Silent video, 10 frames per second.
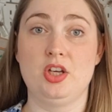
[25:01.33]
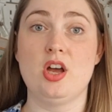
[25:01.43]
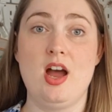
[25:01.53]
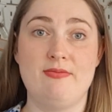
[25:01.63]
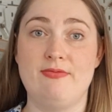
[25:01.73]

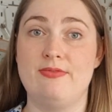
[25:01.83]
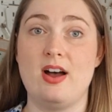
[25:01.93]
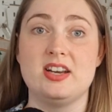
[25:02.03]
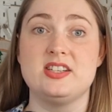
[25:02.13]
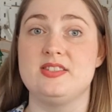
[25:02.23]
I
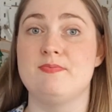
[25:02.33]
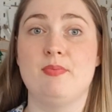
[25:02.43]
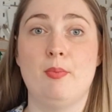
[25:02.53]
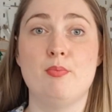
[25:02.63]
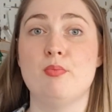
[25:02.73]
find is
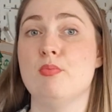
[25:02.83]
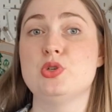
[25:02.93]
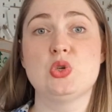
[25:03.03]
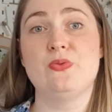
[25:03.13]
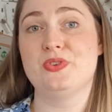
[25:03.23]

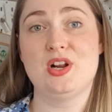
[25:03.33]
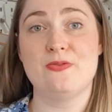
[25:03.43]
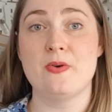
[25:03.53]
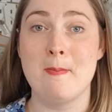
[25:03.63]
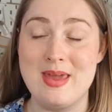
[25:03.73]
soft enough
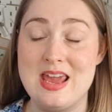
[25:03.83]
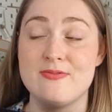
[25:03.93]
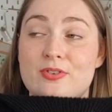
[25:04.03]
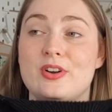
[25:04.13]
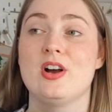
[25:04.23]
for me
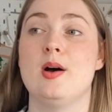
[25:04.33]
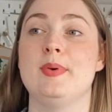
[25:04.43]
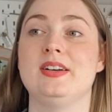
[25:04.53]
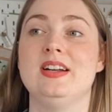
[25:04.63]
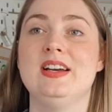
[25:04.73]
for a
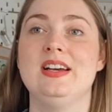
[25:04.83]
garment,